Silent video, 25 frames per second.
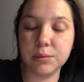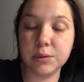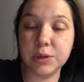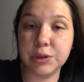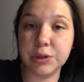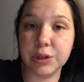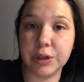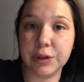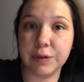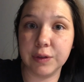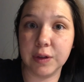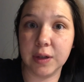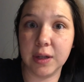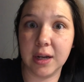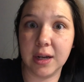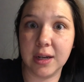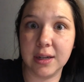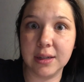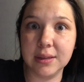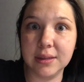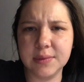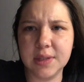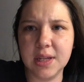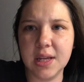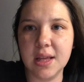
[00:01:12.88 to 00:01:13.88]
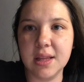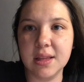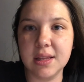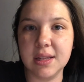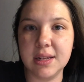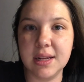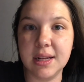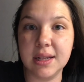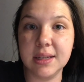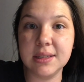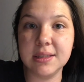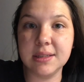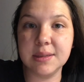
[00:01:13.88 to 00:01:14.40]
drove a lot. The
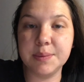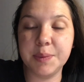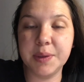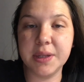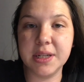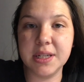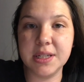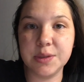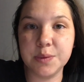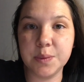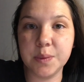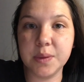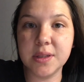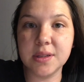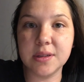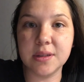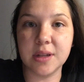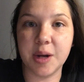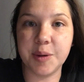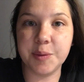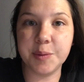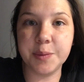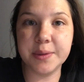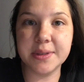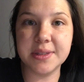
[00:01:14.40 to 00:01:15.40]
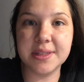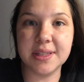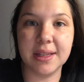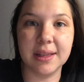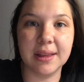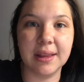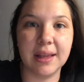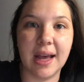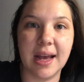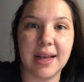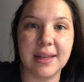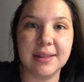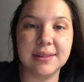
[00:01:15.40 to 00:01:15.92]
next place we stopped was
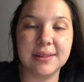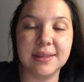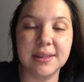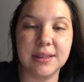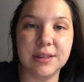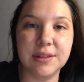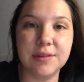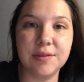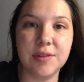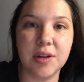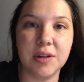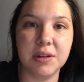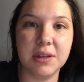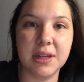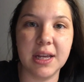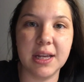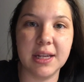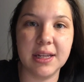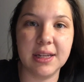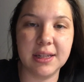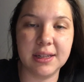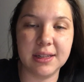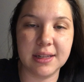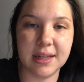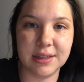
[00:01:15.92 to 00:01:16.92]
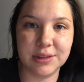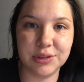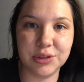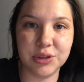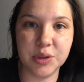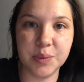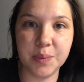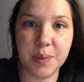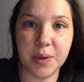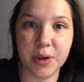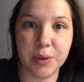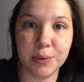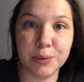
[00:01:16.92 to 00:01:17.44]
in Lassen Volcanic National
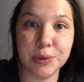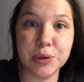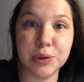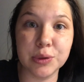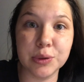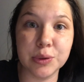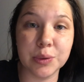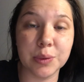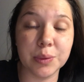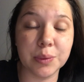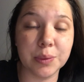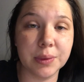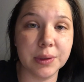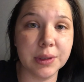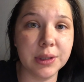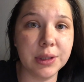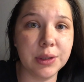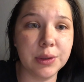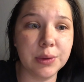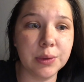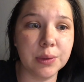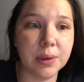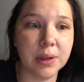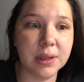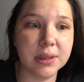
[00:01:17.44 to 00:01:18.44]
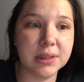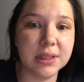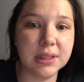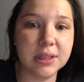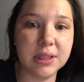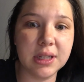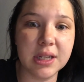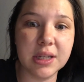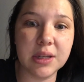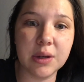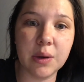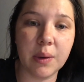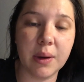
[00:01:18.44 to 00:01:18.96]
Park, which was really cool. I did
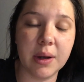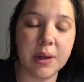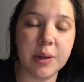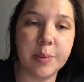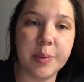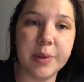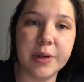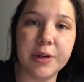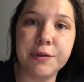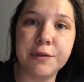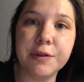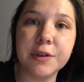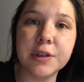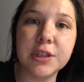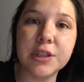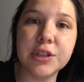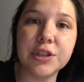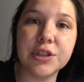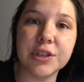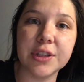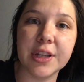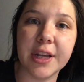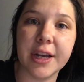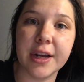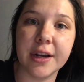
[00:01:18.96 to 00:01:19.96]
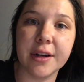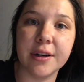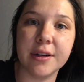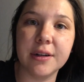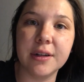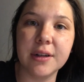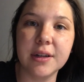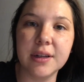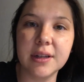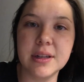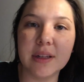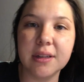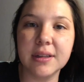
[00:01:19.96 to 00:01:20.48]
get quite a bit of footage there,
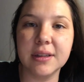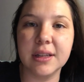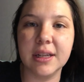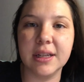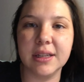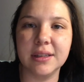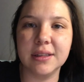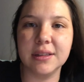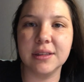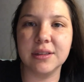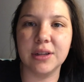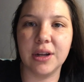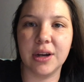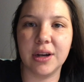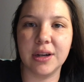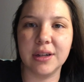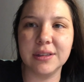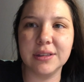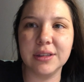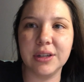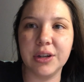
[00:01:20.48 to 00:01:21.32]
like not